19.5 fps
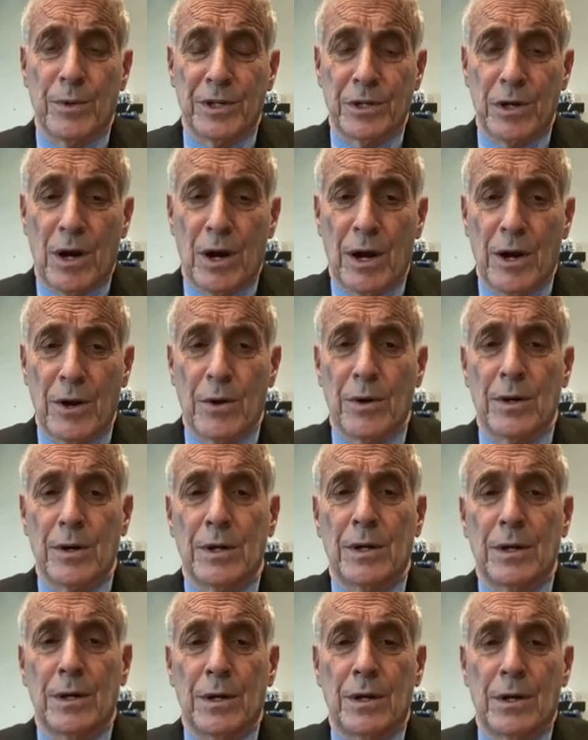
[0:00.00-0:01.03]
you
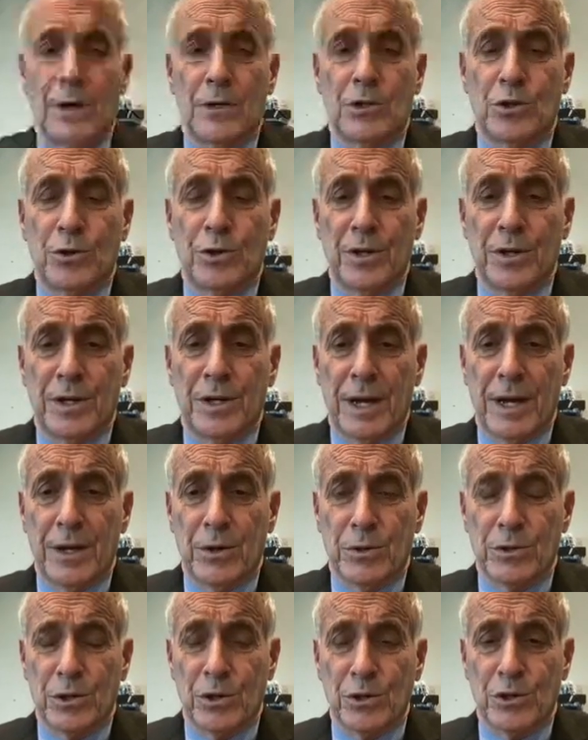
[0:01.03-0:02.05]
retire, should you
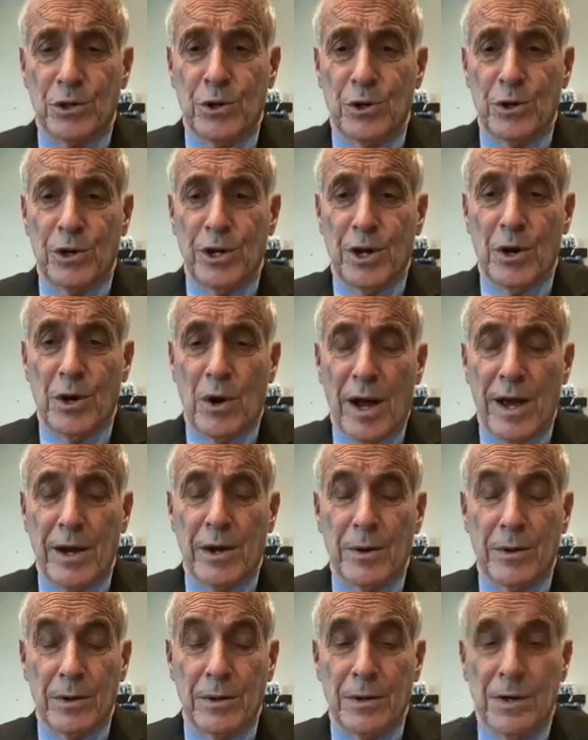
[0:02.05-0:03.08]
take your Social Security,
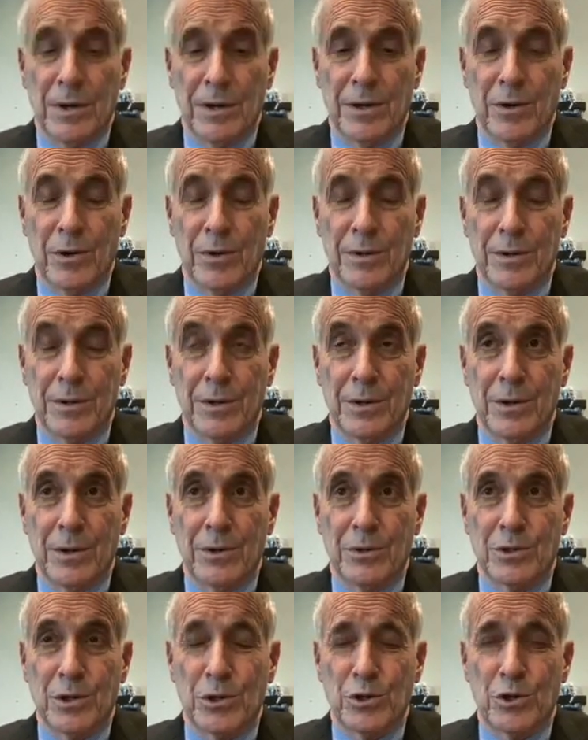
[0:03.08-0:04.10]

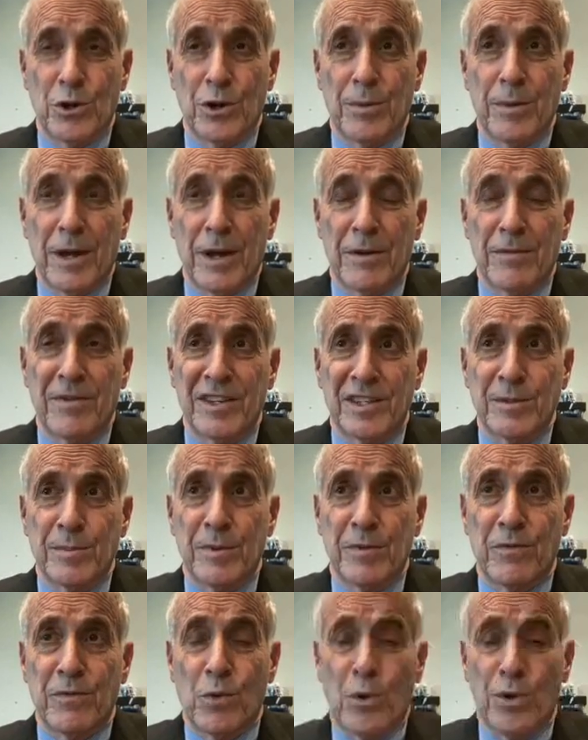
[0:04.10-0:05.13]
your Social Security benefits
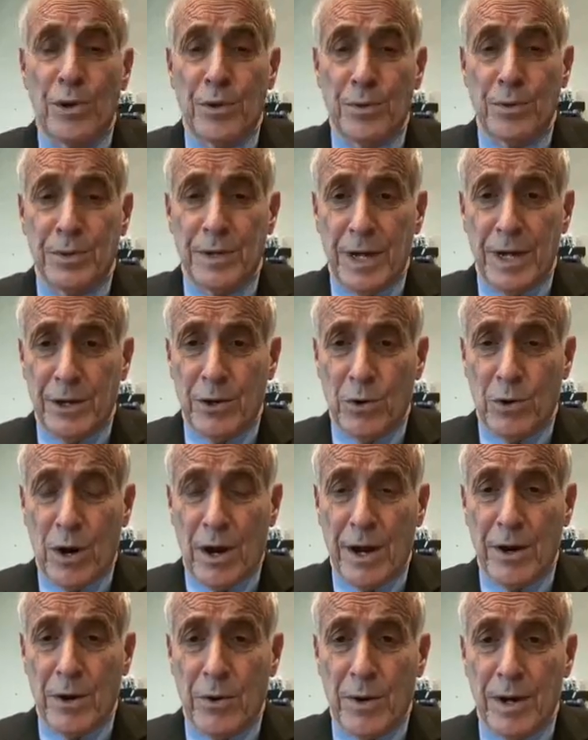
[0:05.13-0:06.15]
before you take your
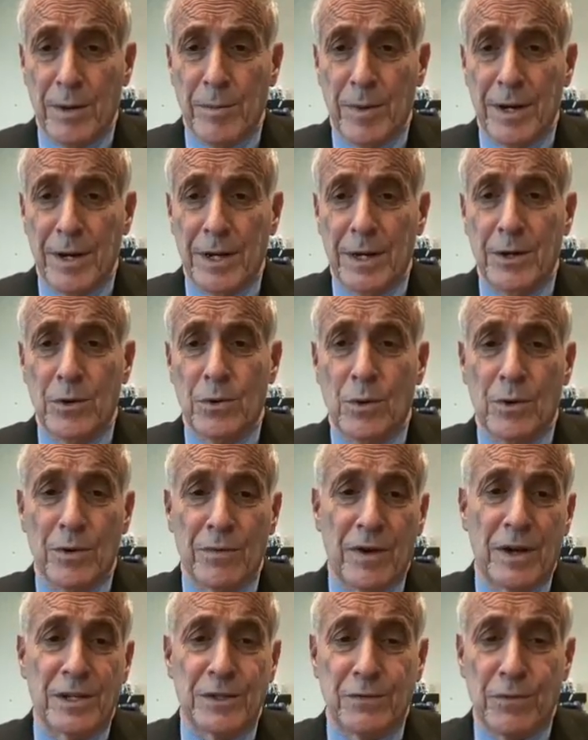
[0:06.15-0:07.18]
IRA money, or
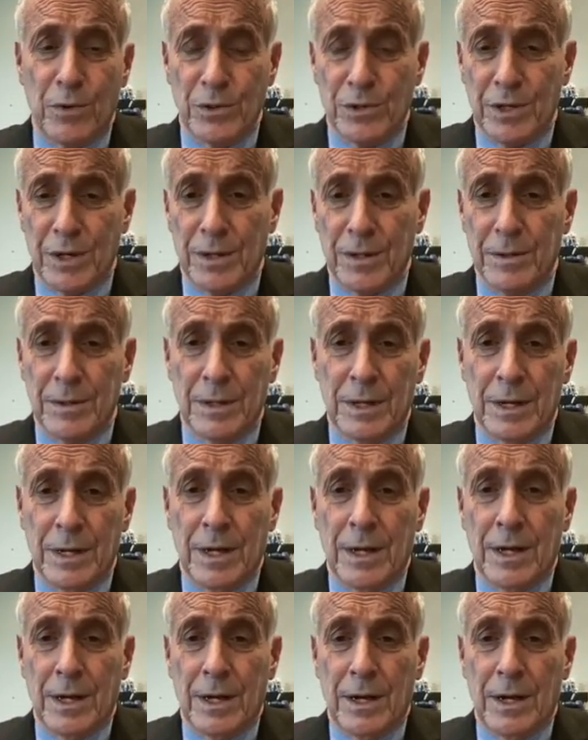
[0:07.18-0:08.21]
vice versa?
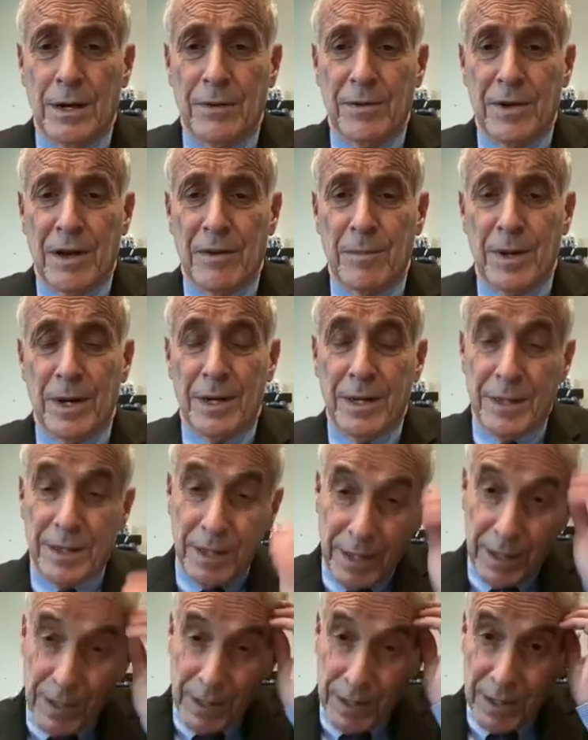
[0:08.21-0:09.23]
If you have money
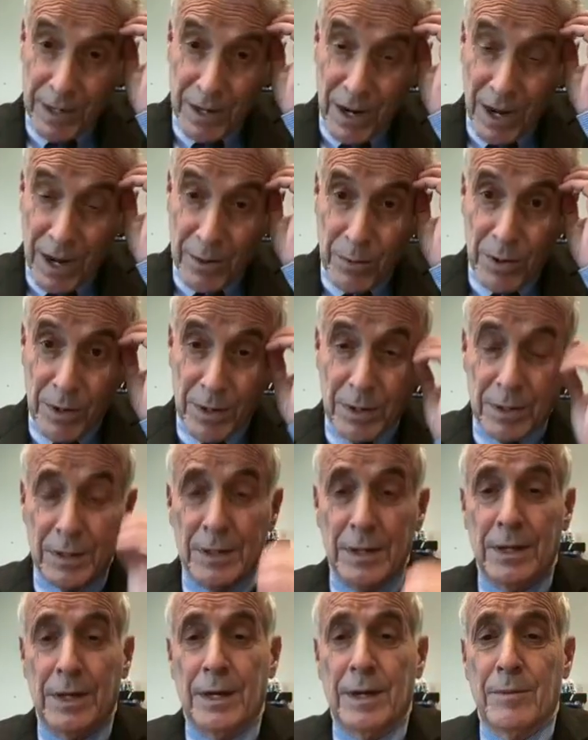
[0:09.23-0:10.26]
in an IRA,
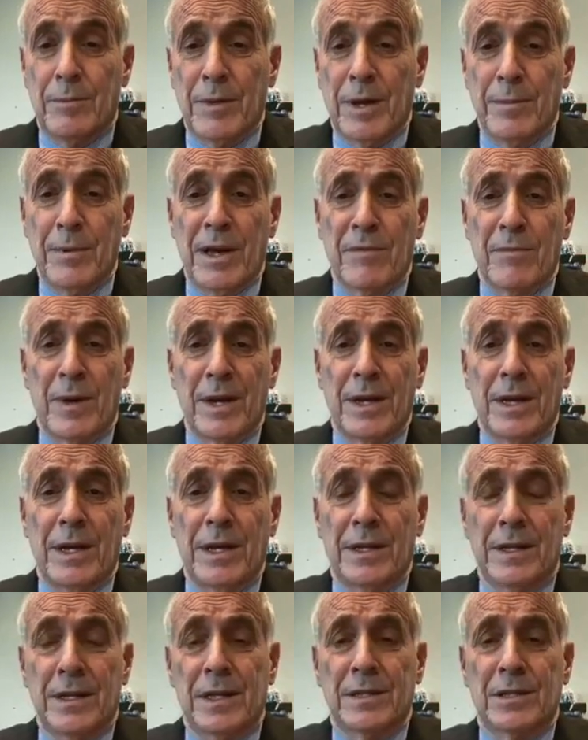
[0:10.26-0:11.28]
maybe you have
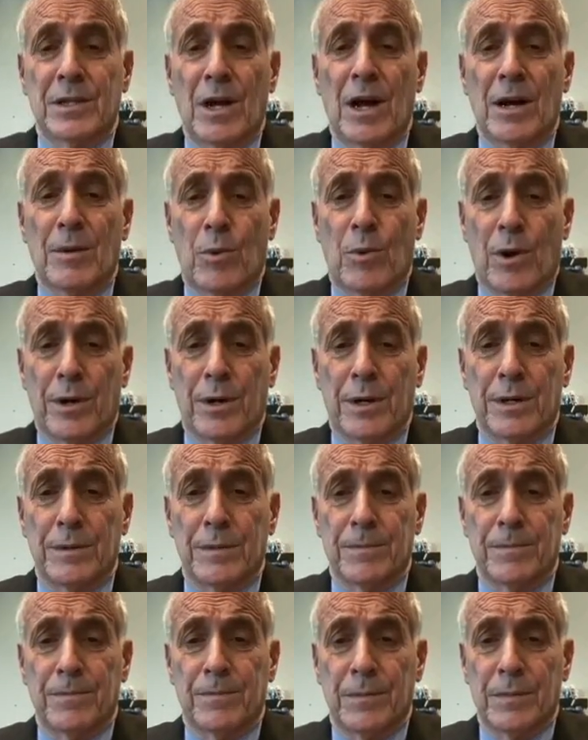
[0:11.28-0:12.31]
money in the stock
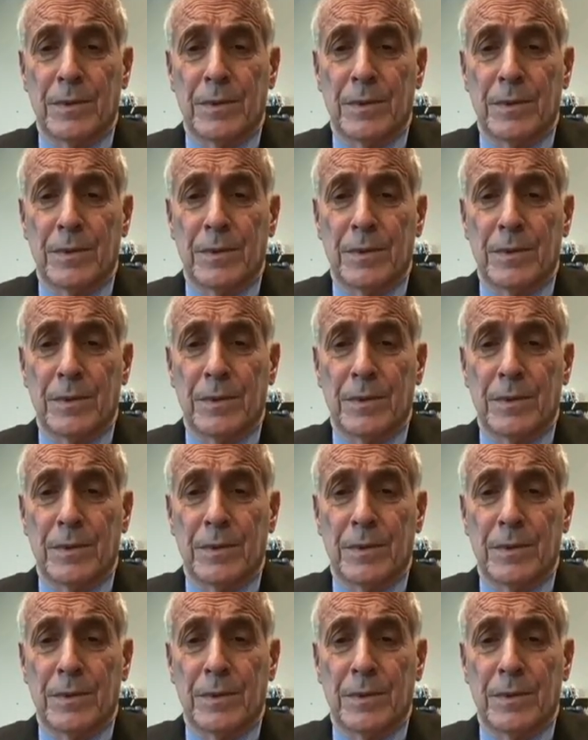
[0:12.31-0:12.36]
market.